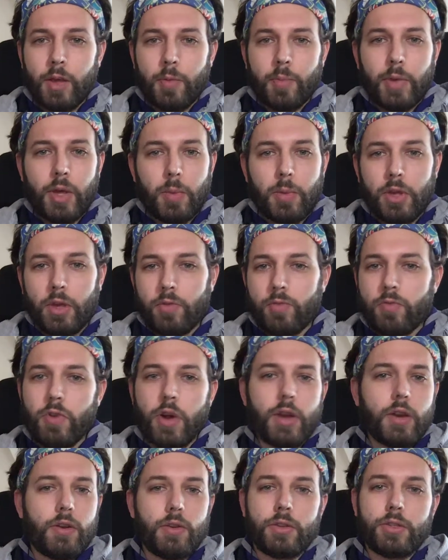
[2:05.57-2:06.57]
maybe
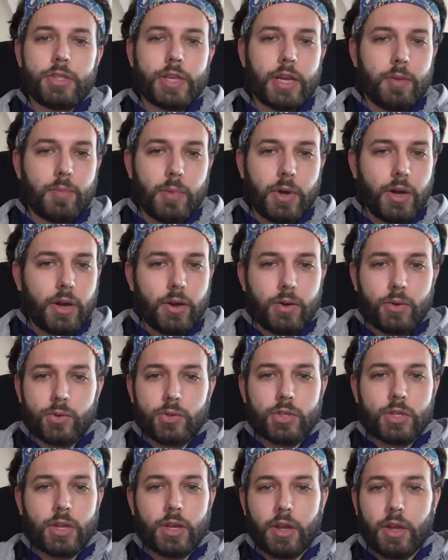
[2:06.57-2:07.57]
run 10
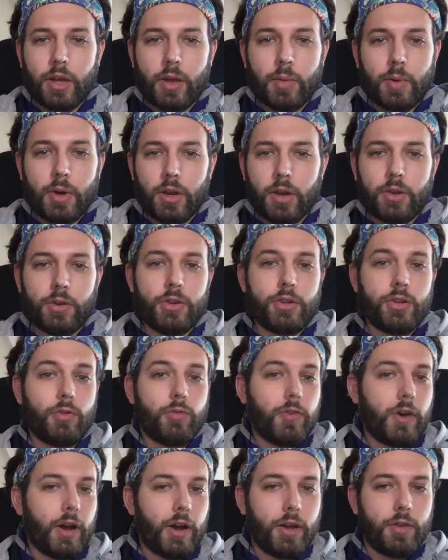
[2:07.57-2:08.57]
miles, I'll only do
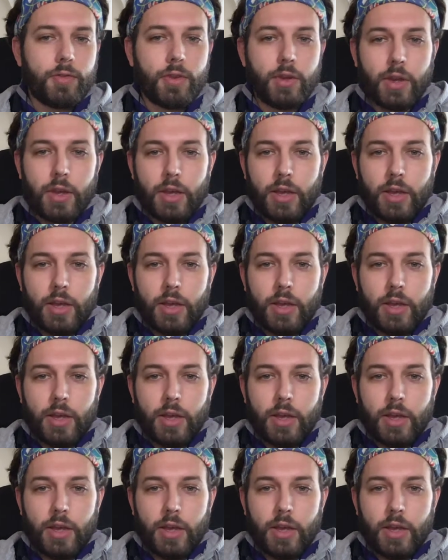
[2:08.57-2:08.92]
5.